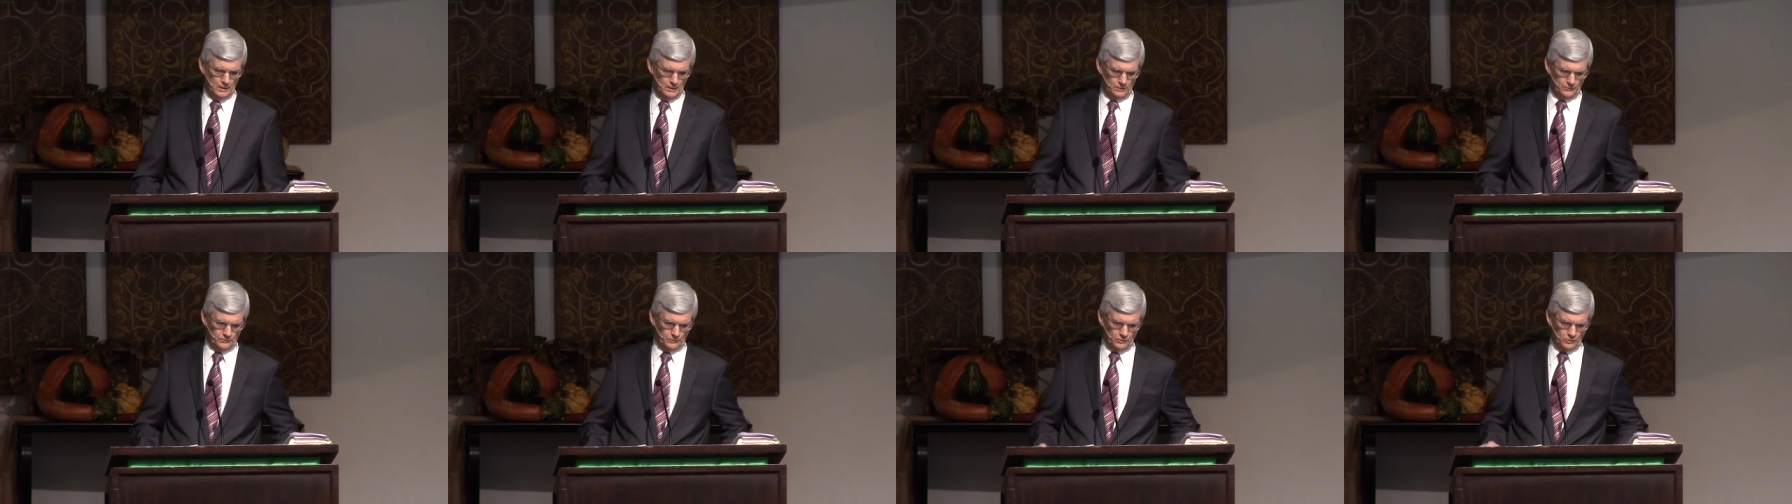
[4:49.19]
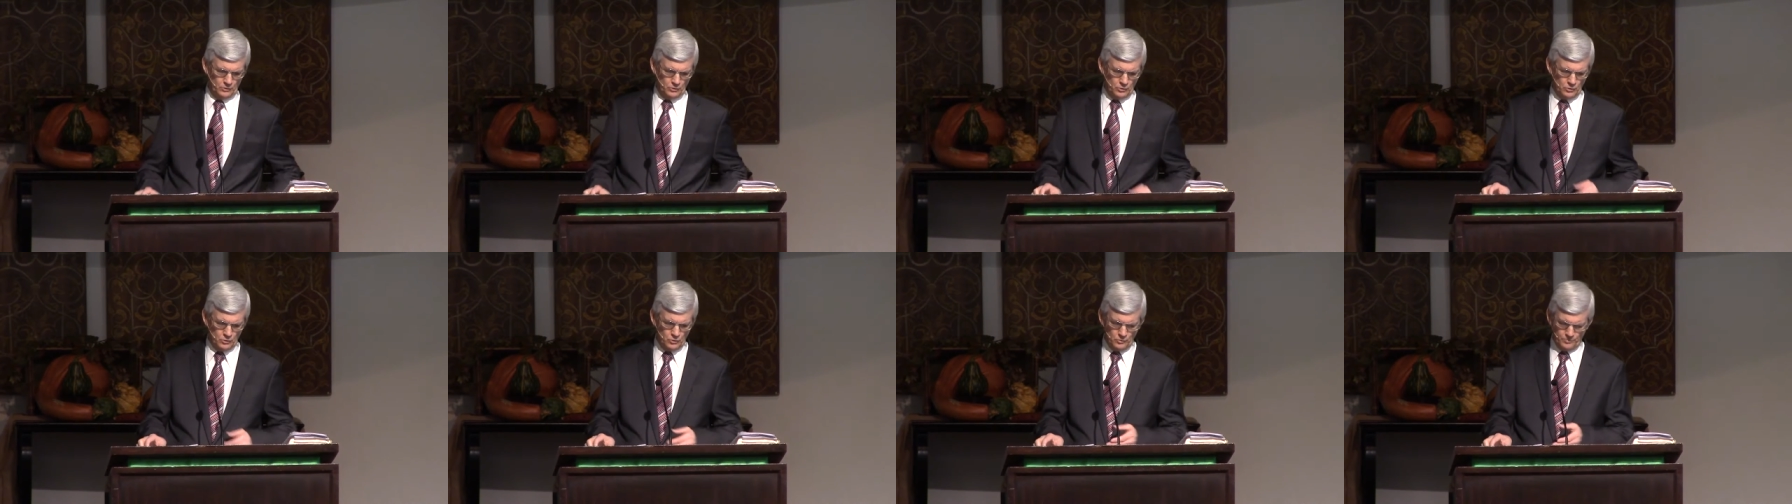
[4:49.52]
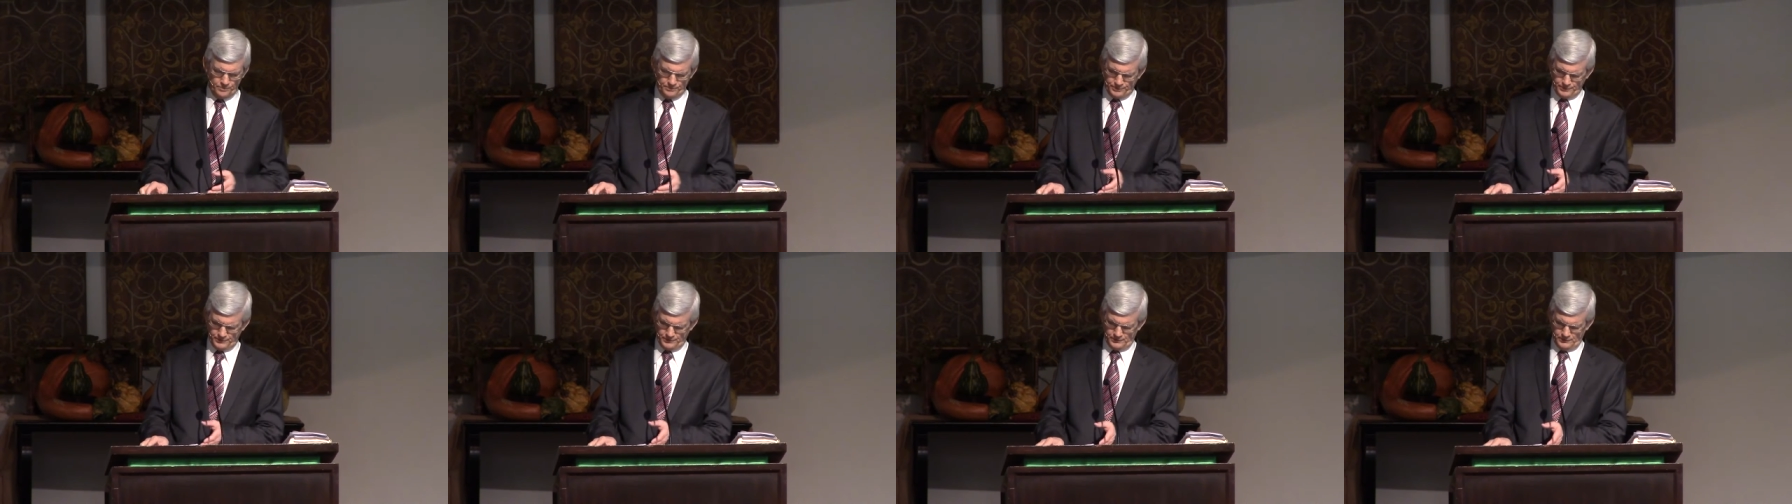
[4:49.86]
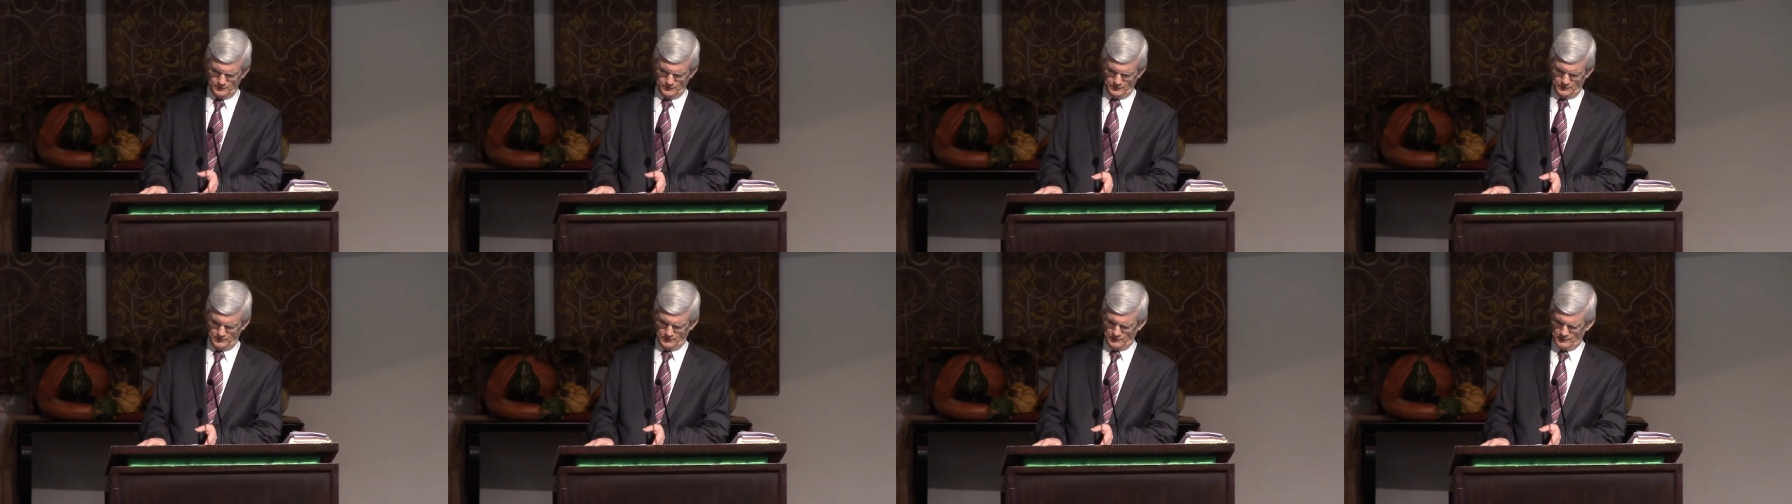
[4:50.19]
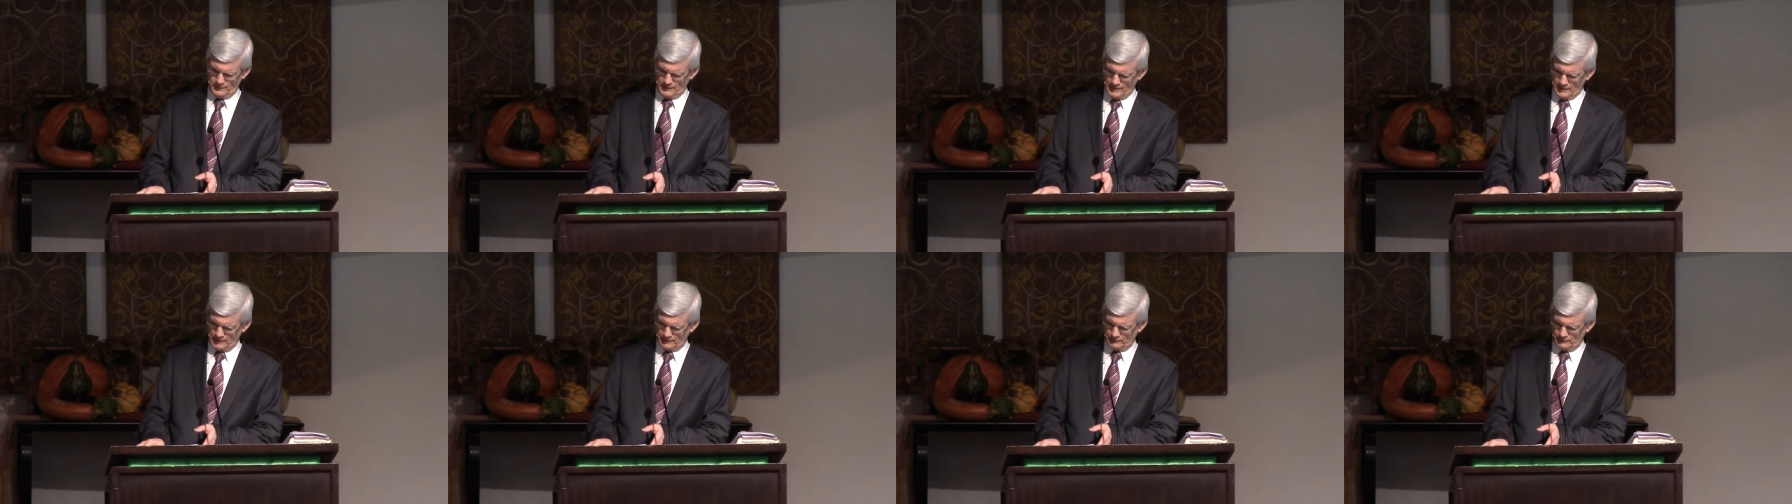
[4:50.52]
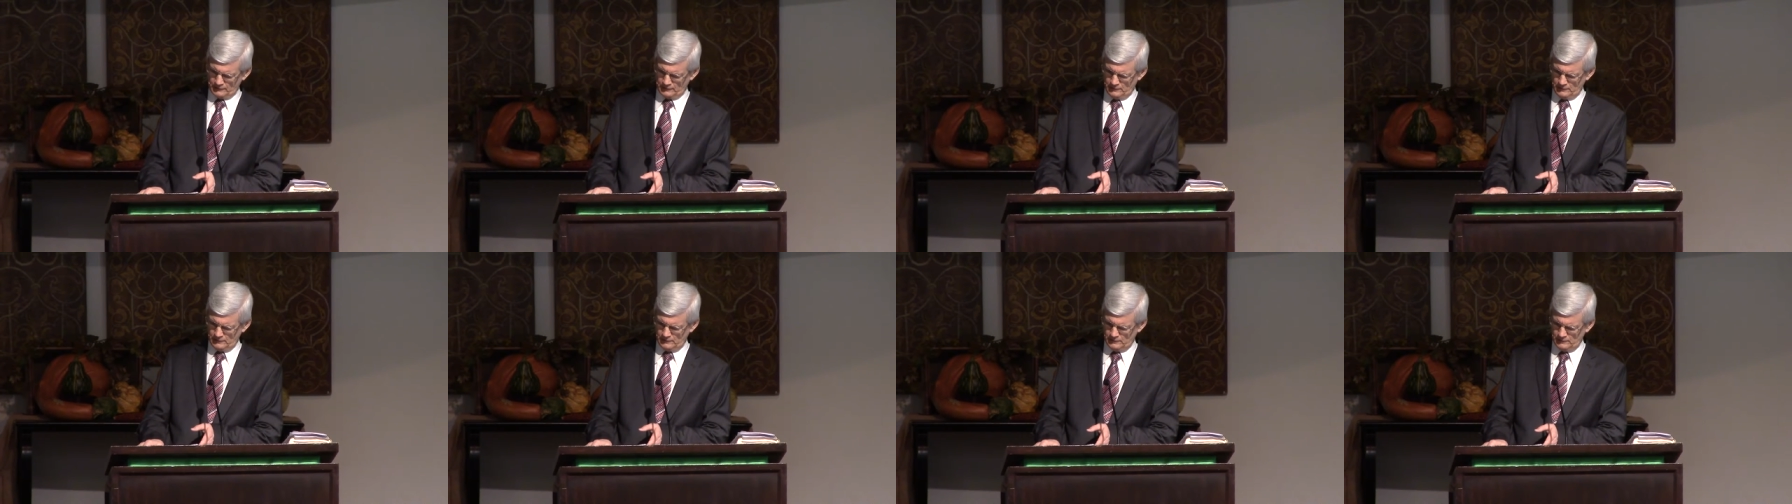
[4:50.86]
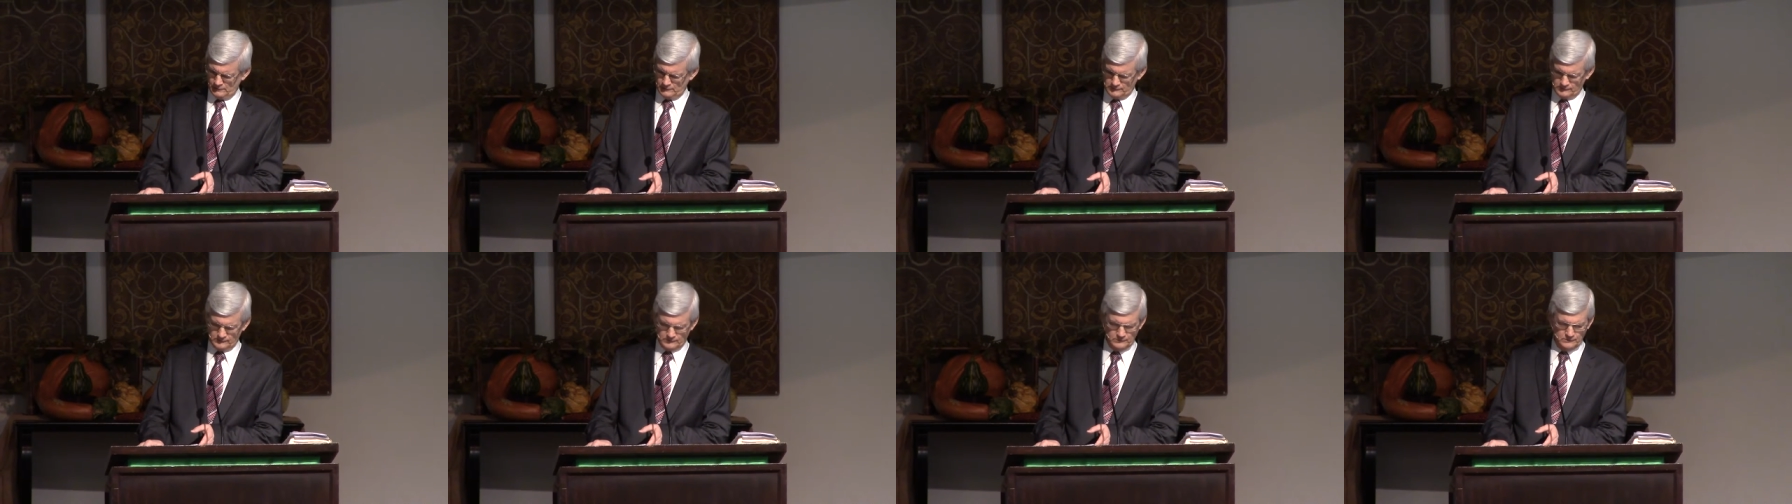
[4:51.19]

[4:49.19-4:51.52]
the hope that is